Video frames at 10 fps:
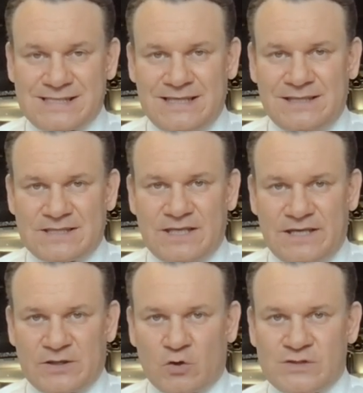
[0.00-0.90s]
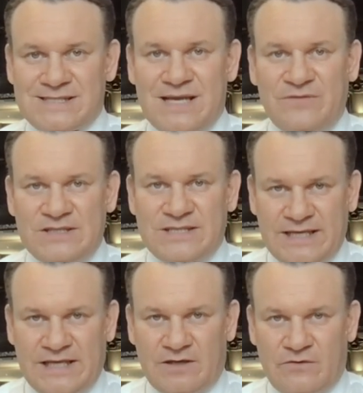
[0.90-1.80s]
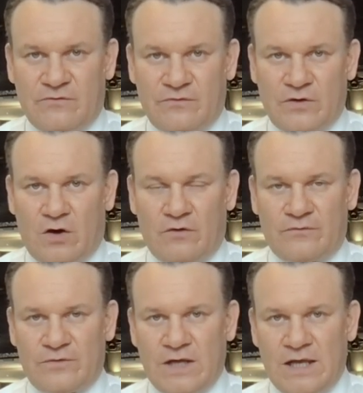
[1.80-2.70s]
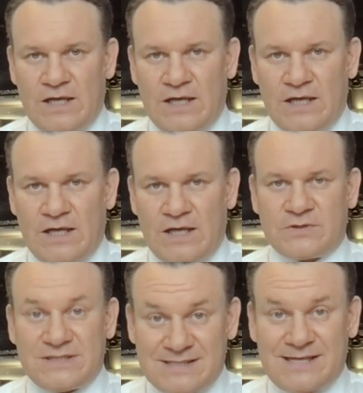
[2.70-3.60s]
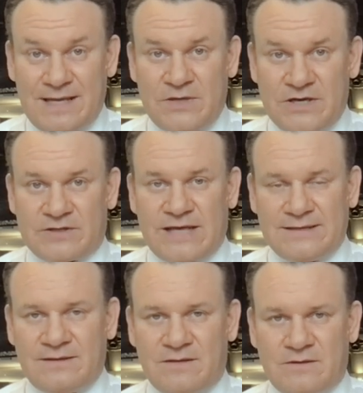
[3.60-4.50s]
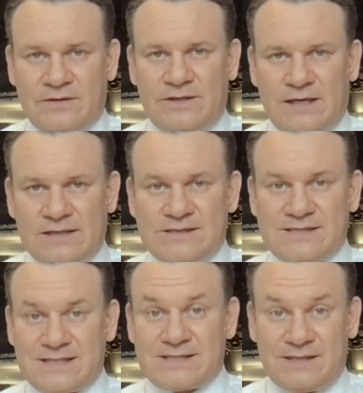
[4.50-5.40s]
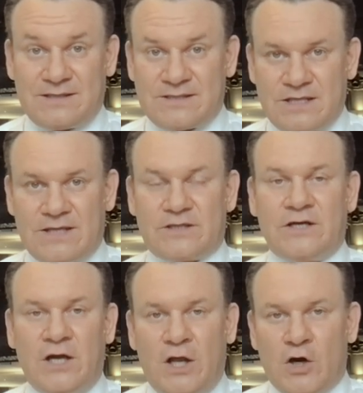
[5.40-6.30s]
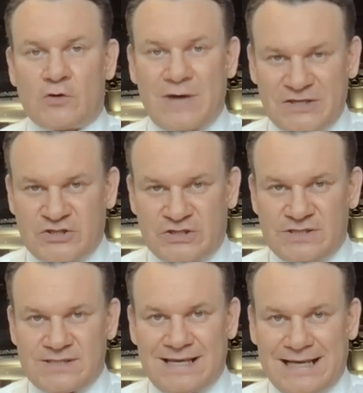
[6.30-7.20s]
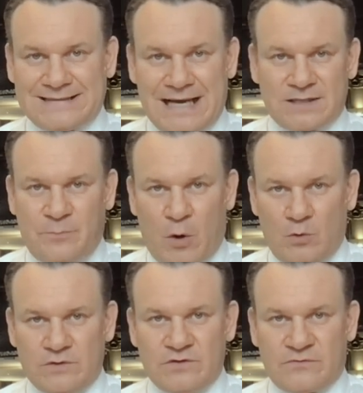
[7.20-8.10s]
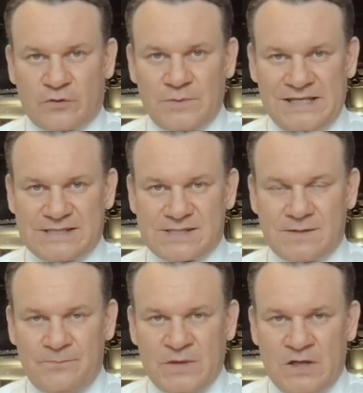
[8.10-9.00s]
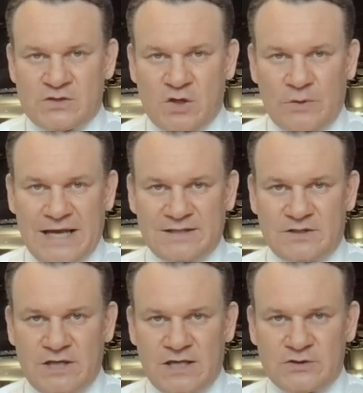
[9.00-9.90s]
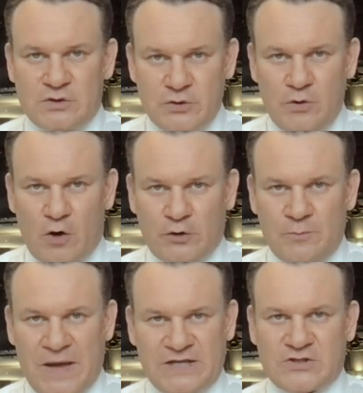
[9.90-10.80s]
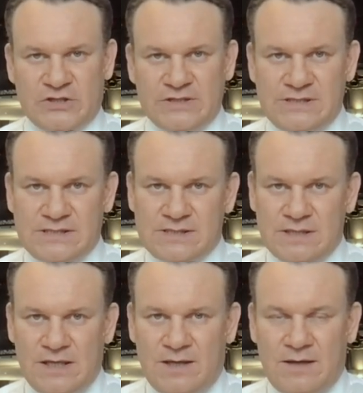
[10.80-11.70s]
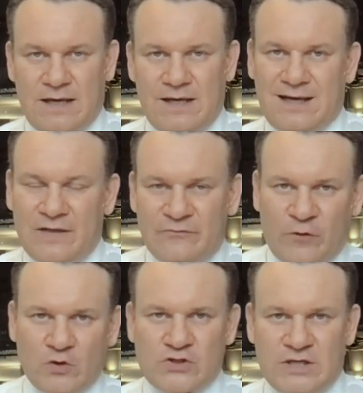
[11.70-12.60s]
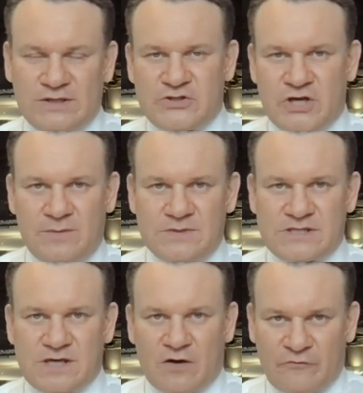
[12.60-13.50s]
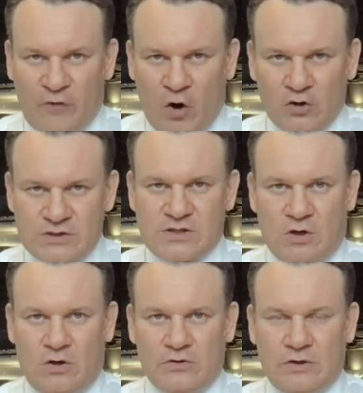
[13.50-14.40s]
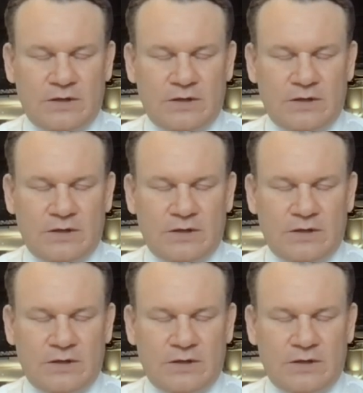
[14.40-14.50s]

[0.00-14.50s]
days later, on 17th of September, the same year, 1939, 16 days later, Russians attacked Poland from east. So we had two occupations. Unfortunately, Germans are focused on,